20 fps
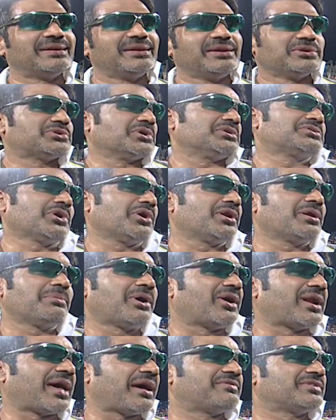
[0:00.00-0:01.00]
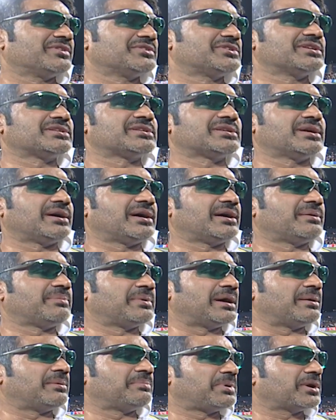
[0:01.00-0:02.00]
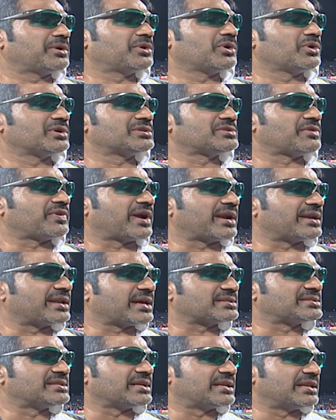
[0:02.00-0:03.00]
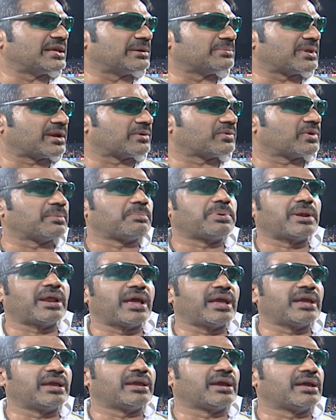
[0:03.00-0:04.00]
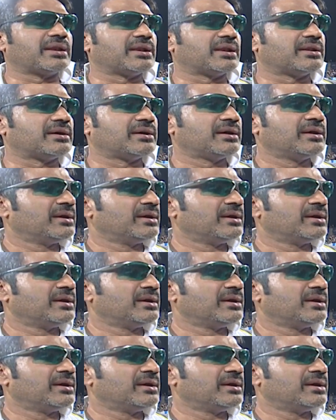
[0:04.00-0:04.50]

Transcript: so it's all about averages. But, you know, it's a fantastic team that we are playing, and